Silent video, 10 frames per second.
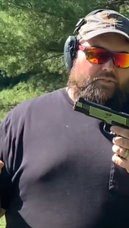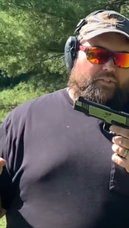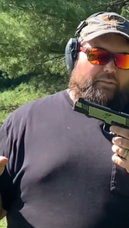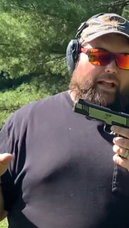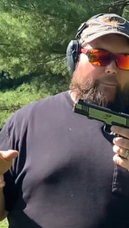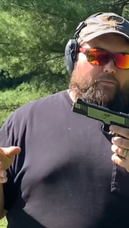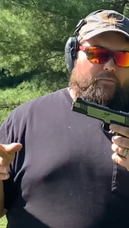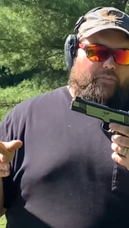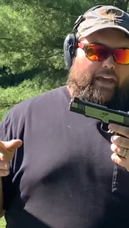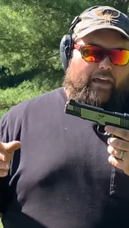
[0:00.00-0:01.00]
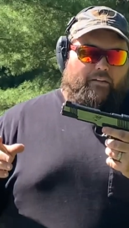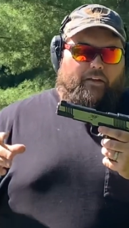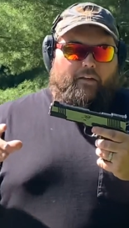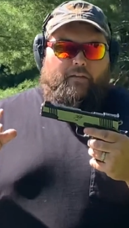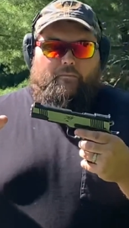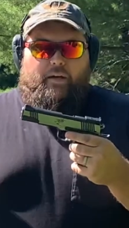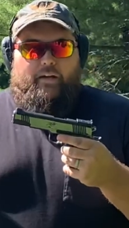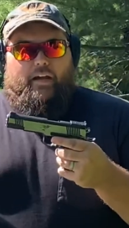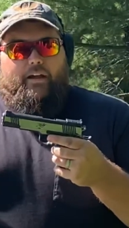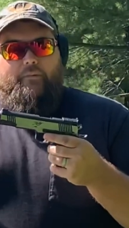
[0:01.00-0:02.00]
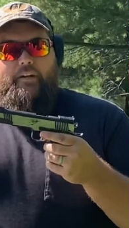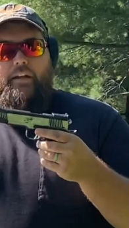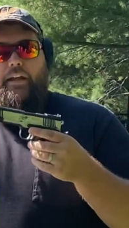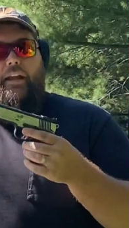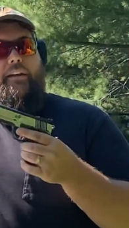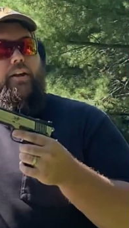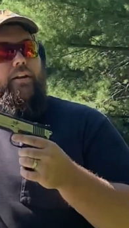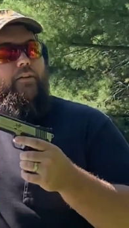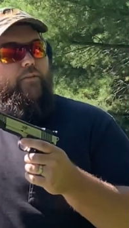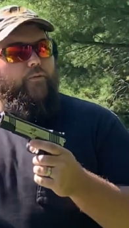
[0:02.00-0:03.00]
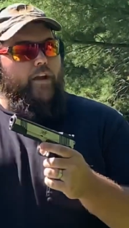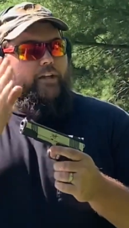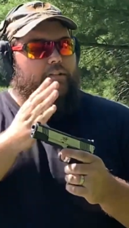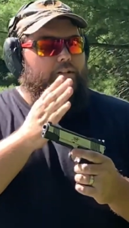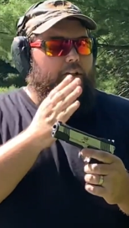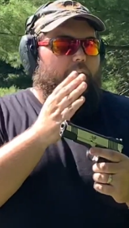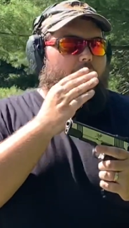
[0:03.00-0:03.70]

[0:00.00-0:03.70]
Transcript: we'll see what happens with that. But I'm gonna get the range set